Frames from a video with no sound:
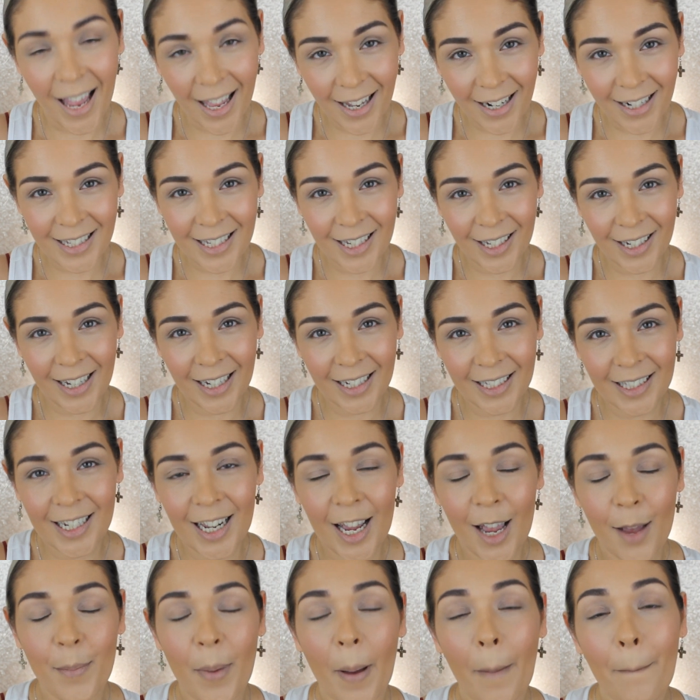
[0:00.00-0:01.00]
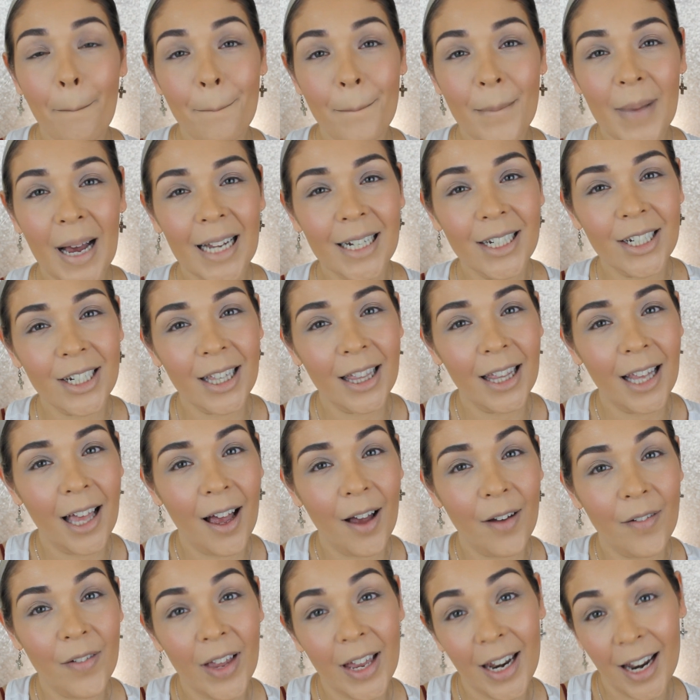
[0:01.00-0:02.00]
And until next time, much
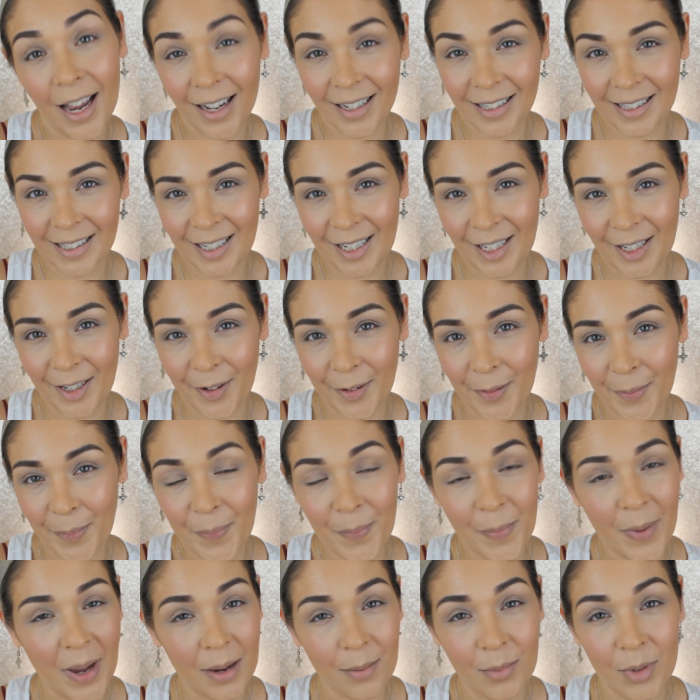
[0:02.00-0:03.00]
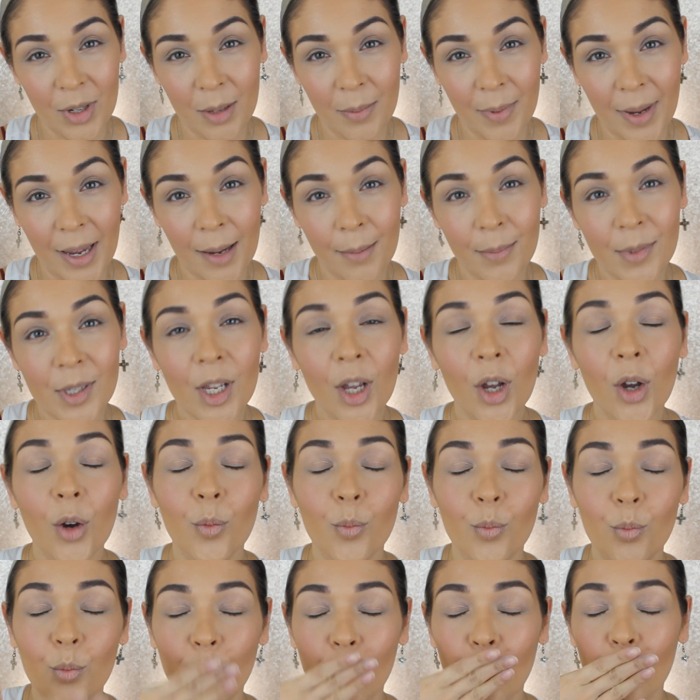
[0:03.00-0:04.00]
love and hugs to you. Bye, beauty babes.
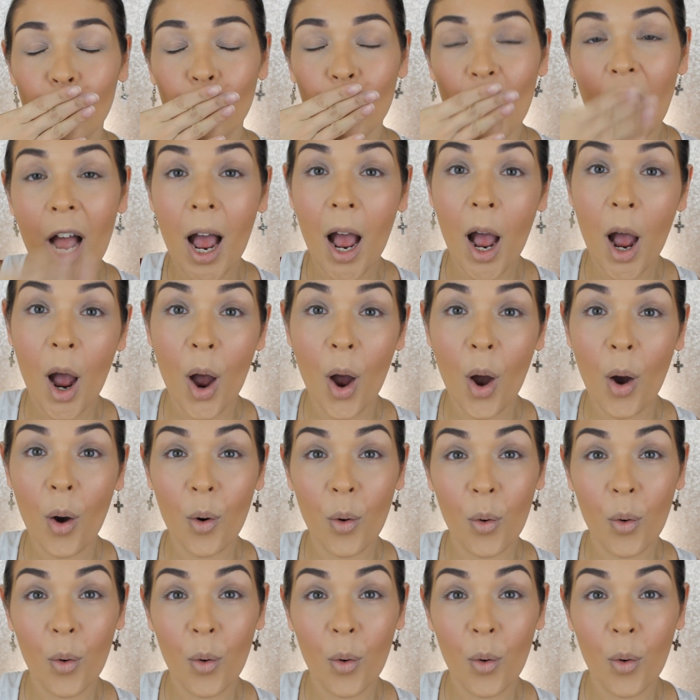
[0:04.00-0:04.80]
Mwah!